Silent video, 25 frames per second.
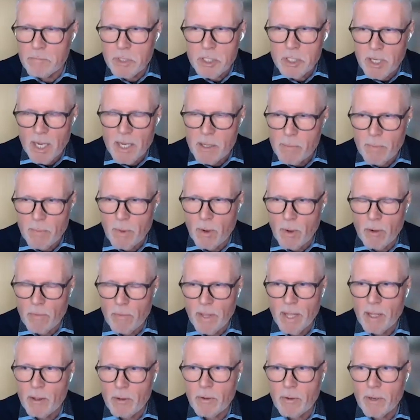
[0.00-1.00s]
type
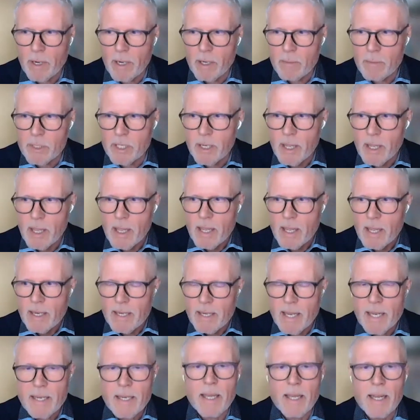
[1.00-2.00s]
of algorithms
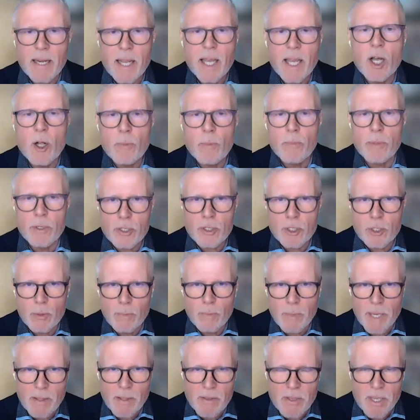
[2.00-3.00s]
that can help us to
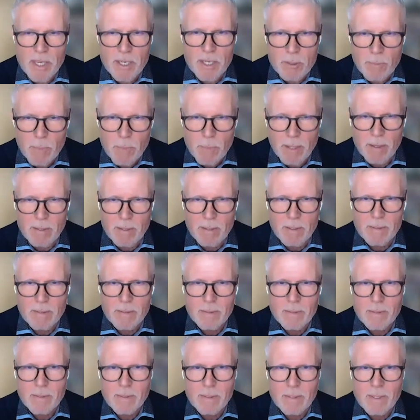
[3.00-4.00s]
make things better.
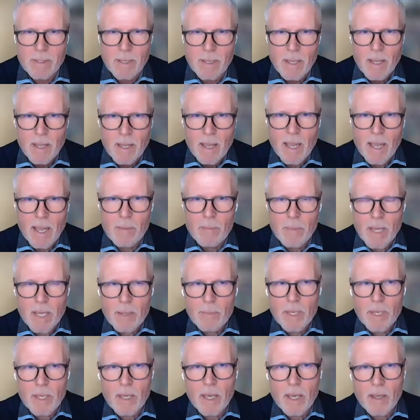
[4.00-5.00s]
And
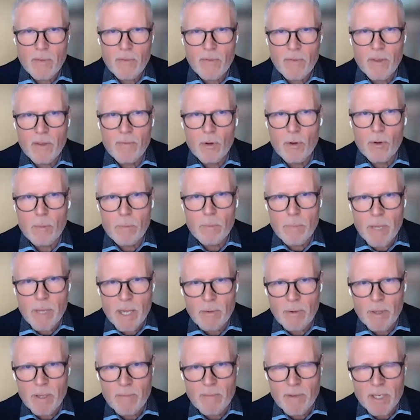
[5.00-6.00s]
maybe if we would
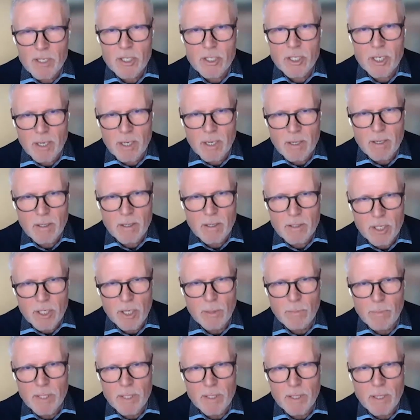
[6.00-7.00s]
marry with
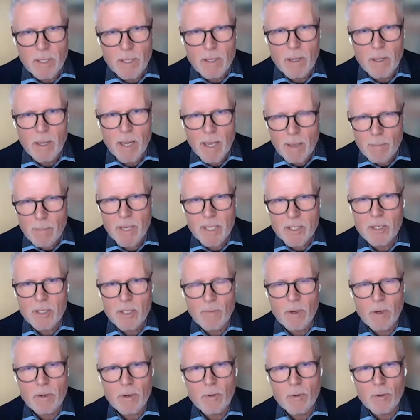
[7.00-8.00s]
ChatGPT, imagine
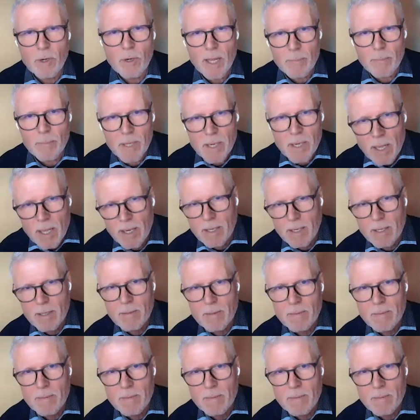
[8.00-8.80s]
what could happen then.